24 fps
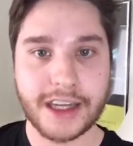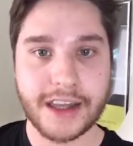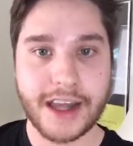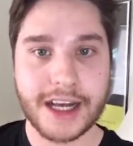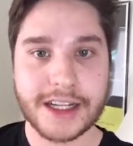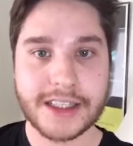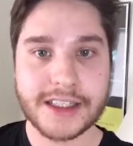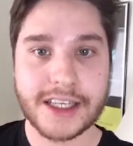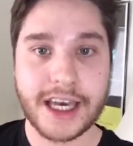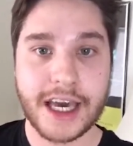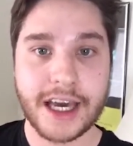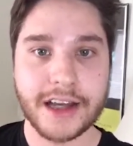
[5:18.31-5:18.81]
And
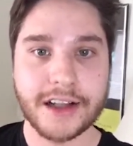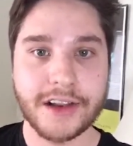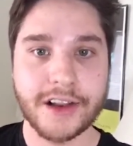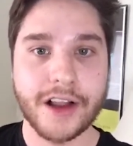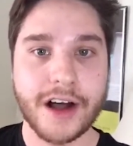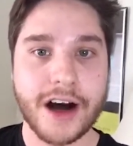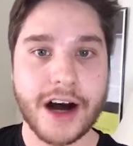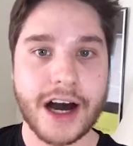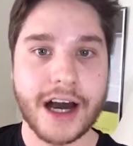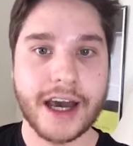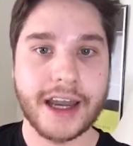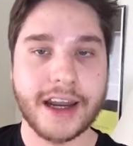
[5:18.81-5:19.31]
that's saying a
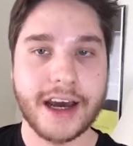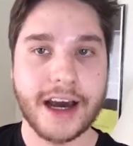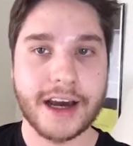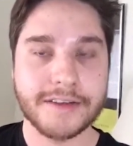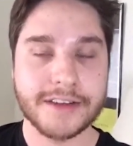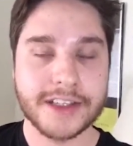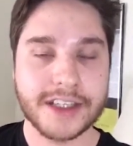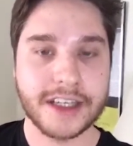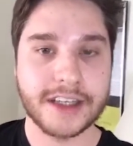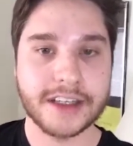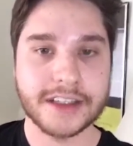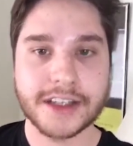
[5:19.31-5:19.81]
lot.
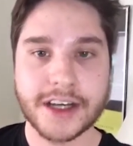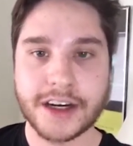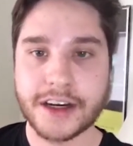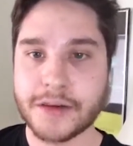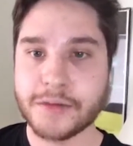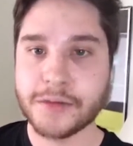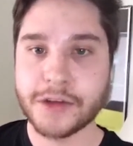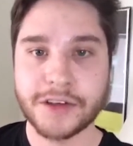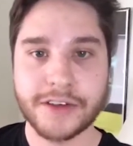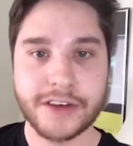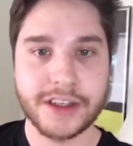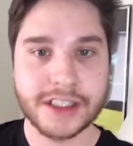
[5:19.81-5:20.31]
I've seen a ton
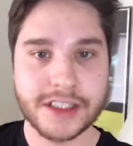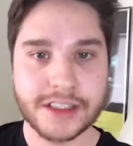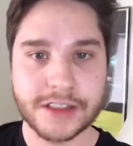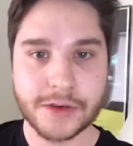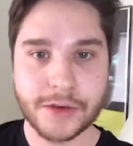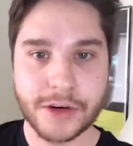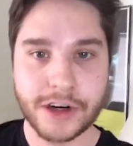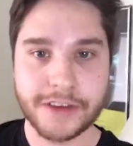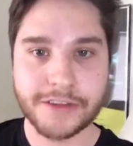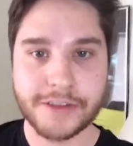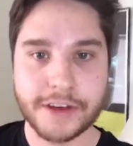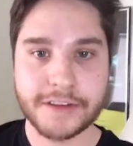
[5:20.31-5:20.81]
of movies in
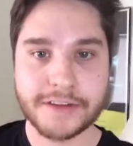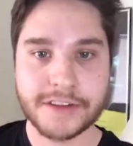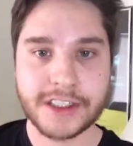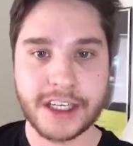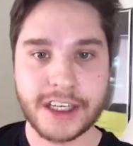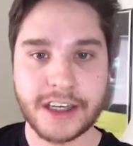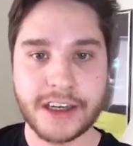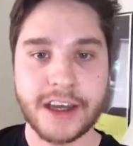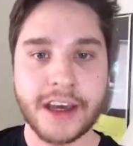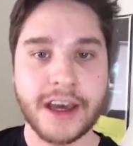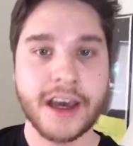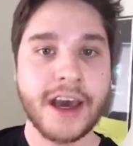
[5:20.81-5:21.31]

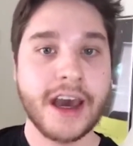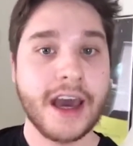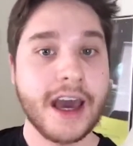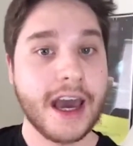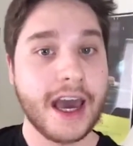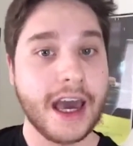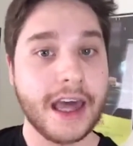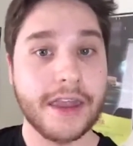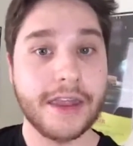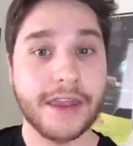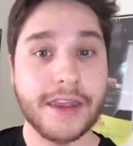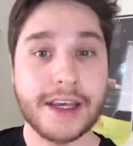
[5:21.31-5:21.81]
2015,
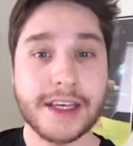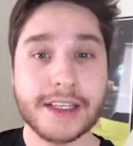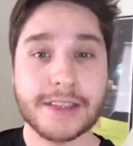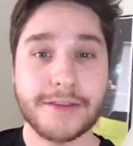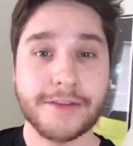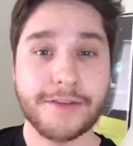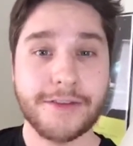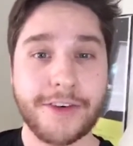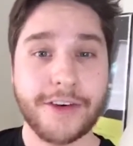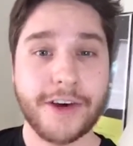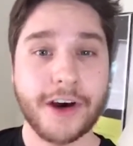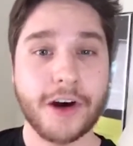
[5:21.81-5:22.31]
and
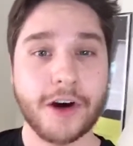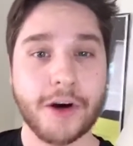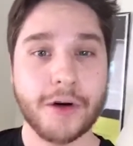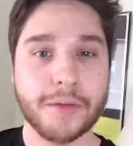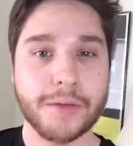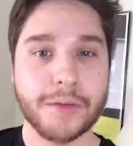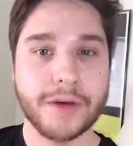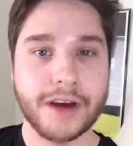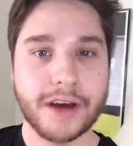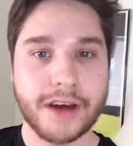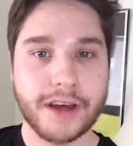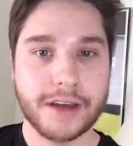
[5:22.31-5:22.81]
this
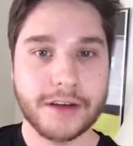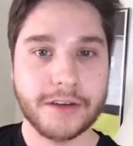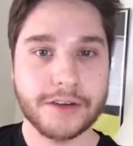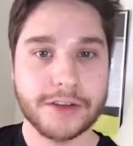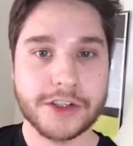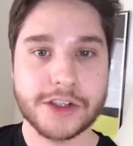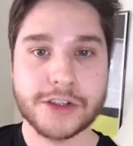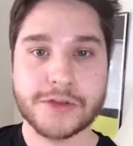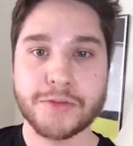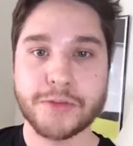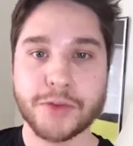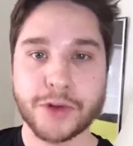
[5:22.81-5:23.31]
film
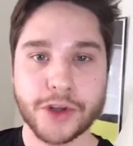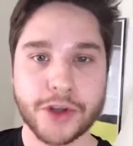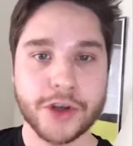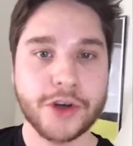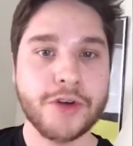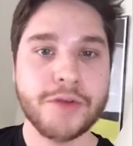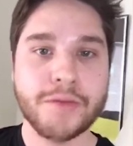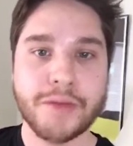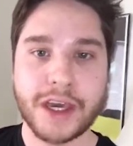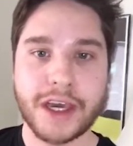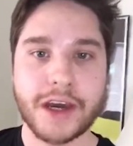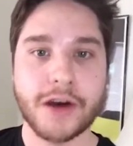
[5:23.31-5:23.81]
just
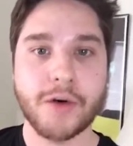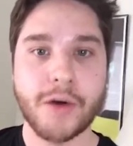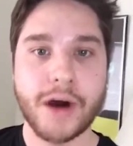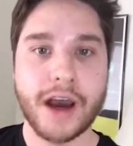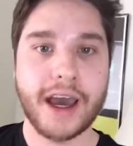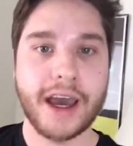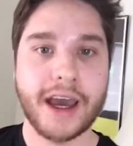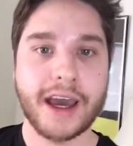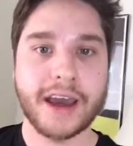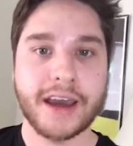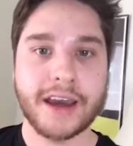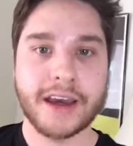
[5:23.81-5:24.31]
blew me
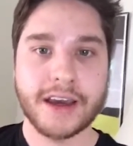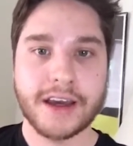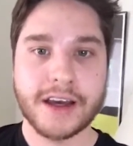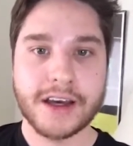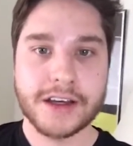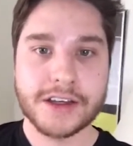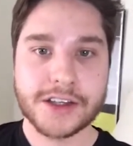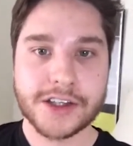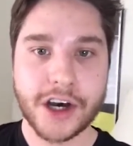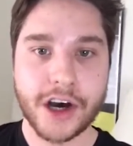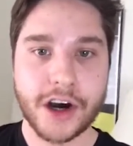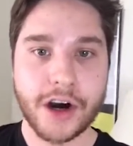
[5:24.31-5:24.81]
away.
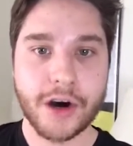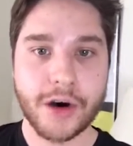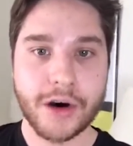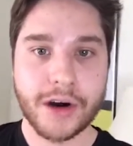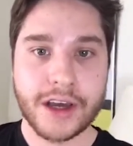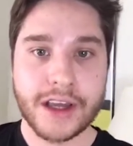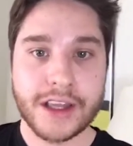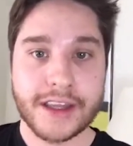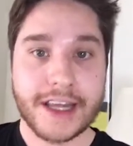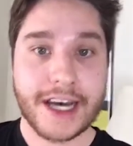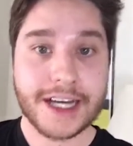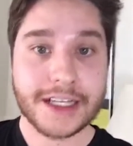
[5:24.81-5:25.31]

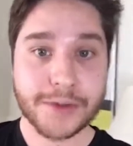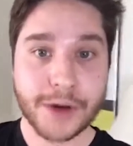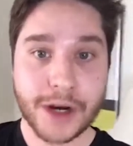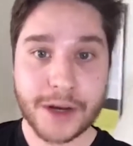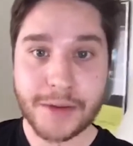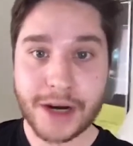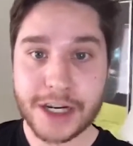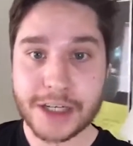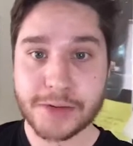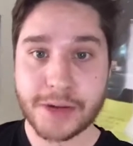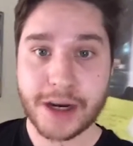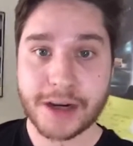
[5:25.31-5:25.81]
So that's
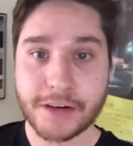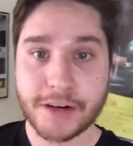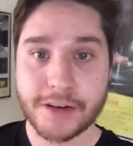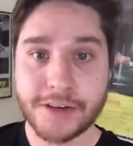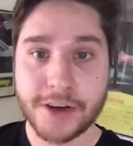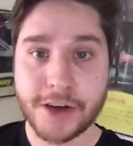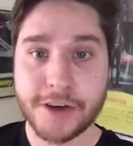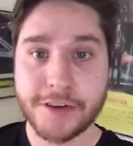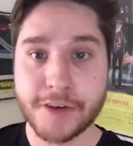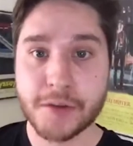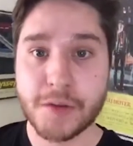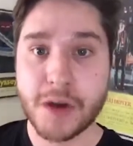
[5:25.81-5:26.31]
pretty much my
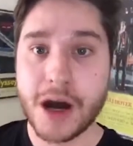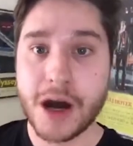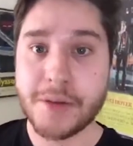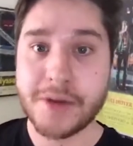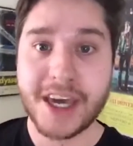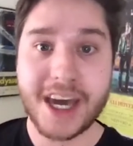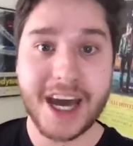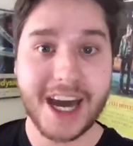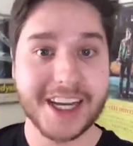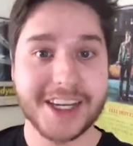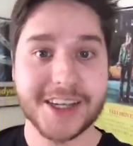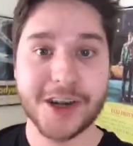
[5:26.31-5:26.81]
review for
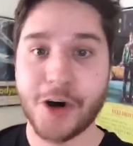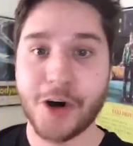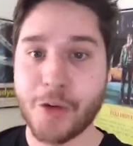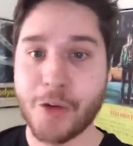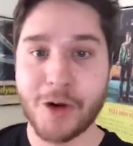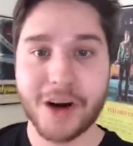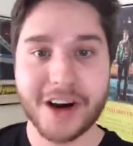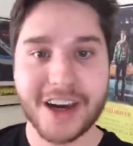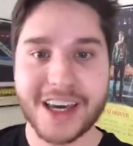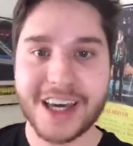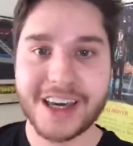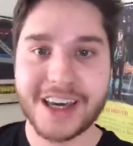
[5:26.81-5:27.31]
Mommy. I
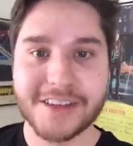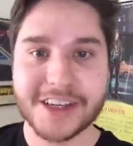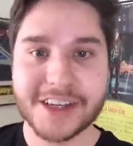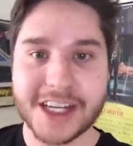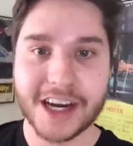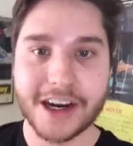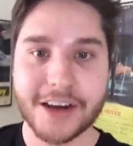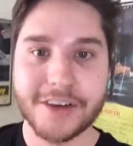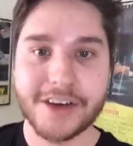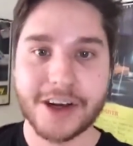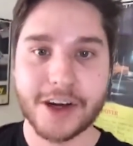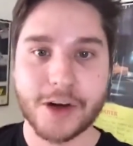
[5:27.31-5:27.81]
don't want to give a
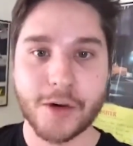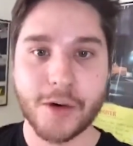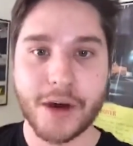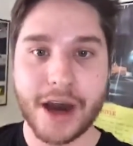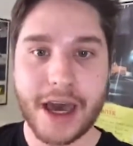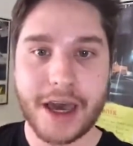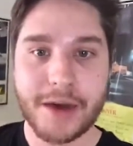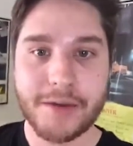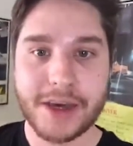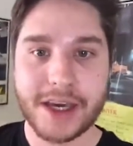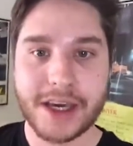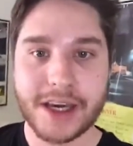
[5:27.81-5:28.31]
ton of it
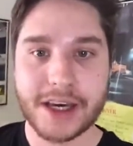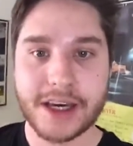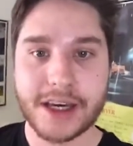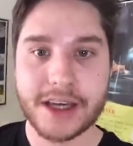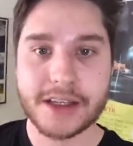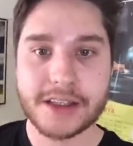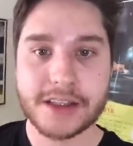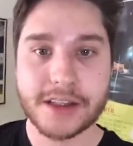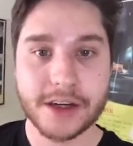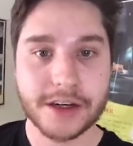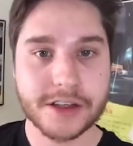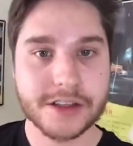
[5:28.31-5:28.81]
away
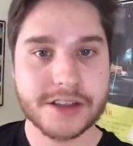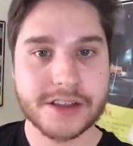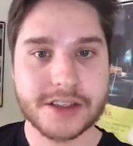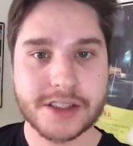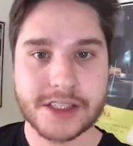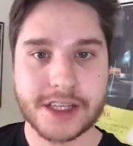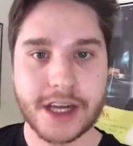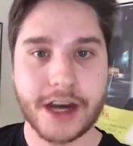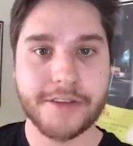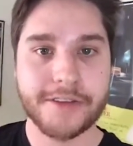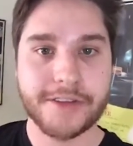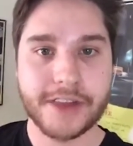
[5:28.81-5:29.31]
because
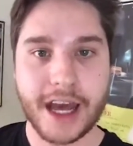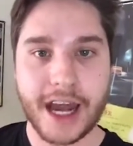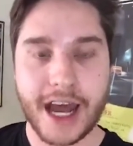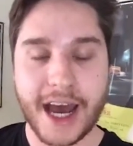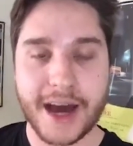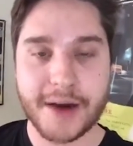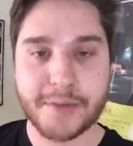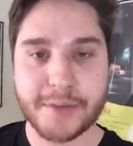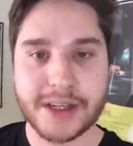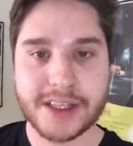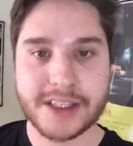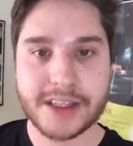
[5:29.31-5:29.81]
there's stuff
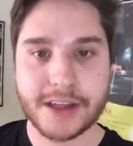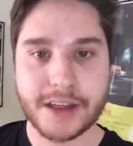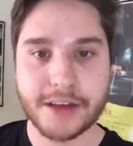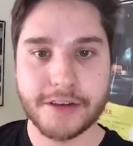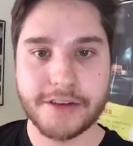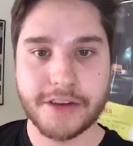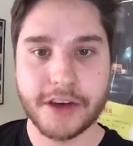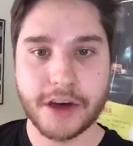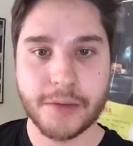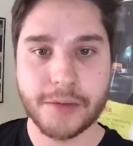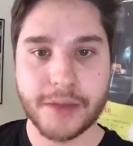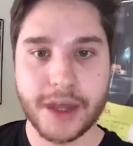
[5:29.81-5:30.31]
that happens in
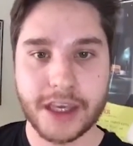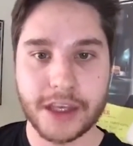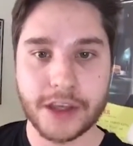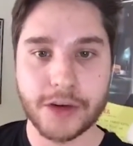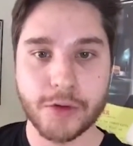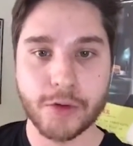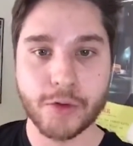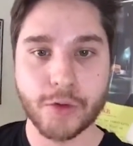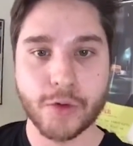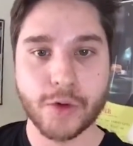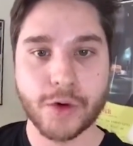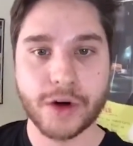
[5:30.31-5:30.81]
the film that
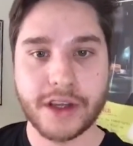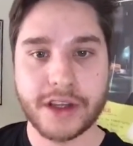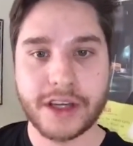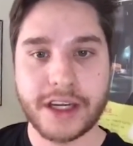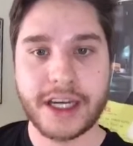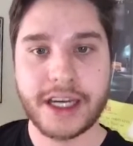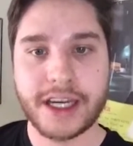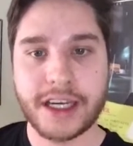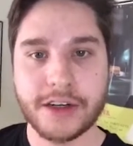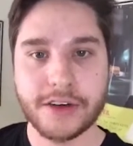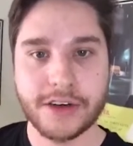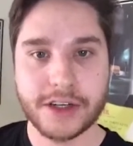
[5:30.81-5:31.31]
you
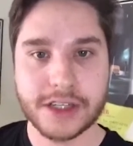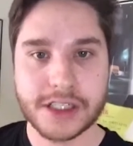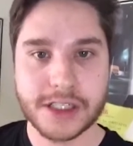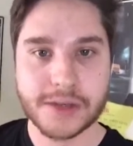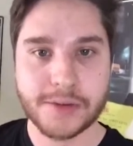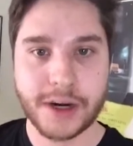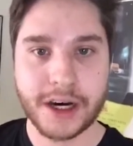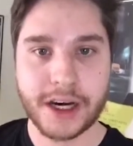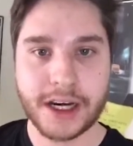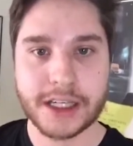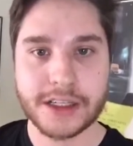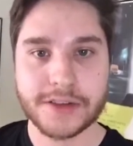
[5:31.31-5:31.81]
really need to
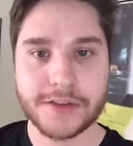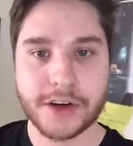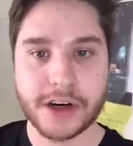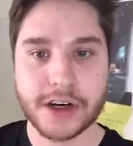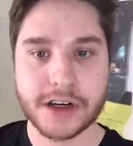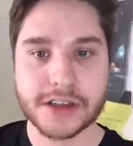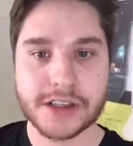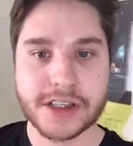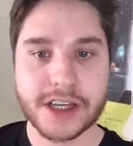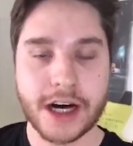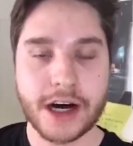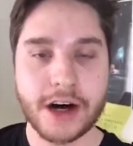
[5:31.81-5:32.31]
experience for
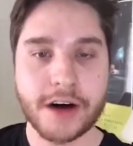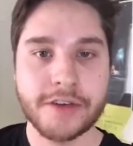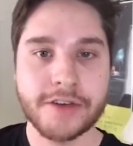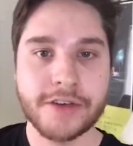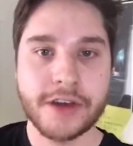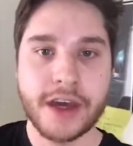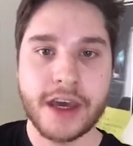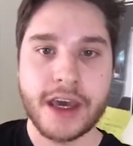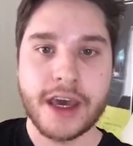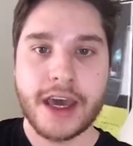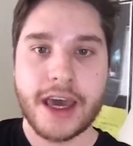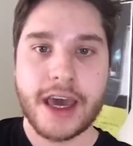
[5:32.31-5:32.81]

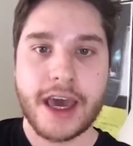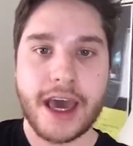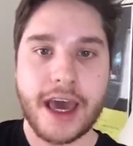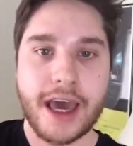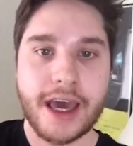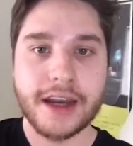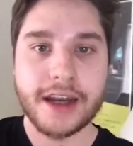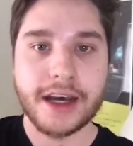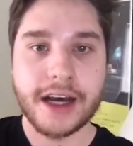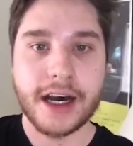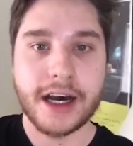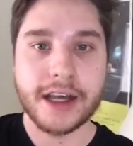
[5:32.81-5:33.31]
yourself.
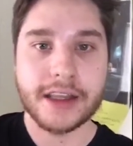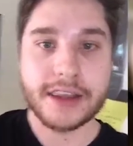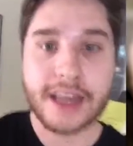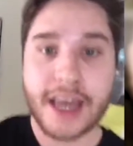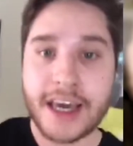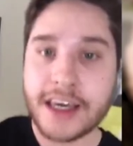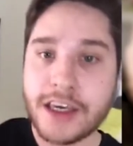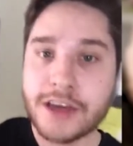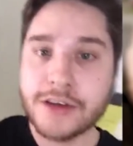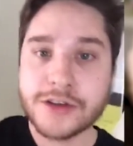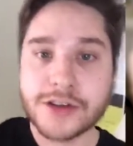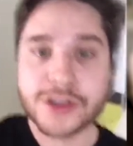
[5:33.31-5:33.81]
And
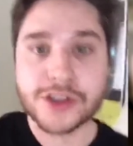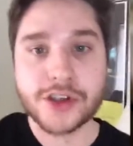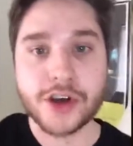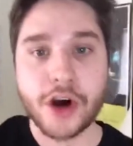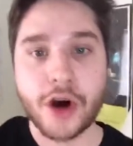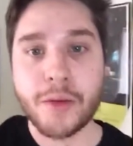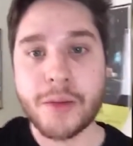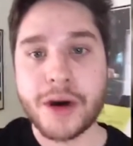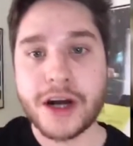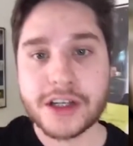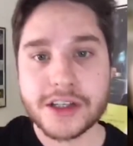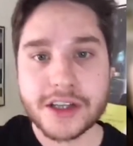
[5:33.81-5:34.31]
thank you
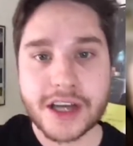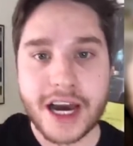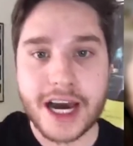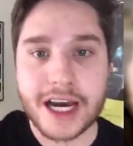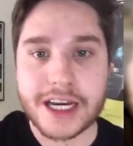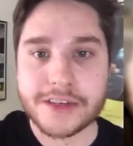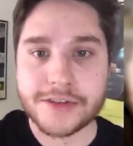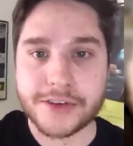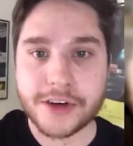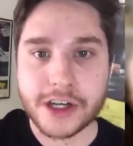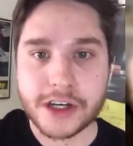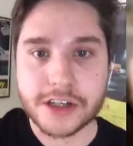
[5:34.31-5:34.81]
so much,
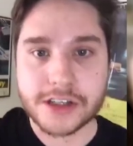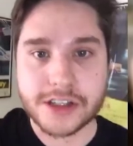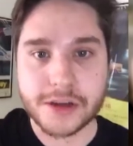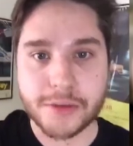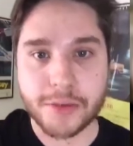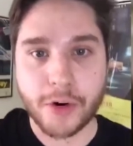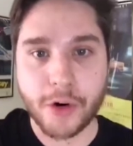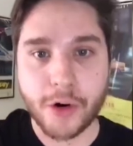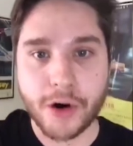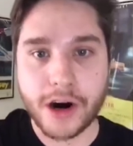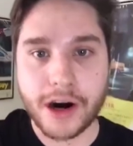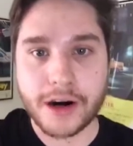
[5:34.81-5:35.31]
guys, for your
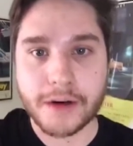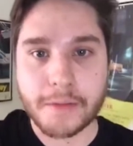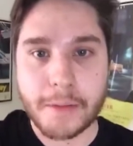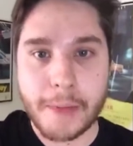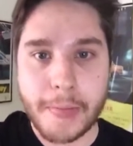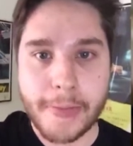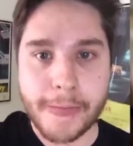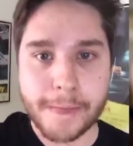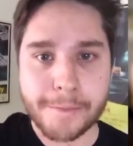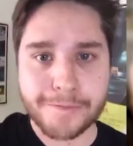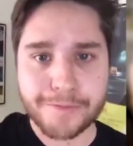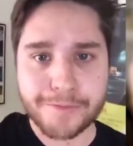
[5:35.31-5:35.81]

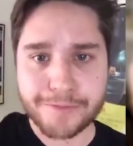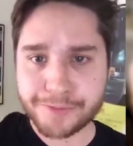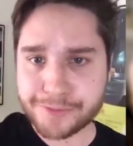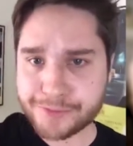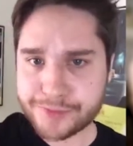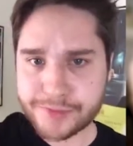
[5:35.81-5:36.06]
support.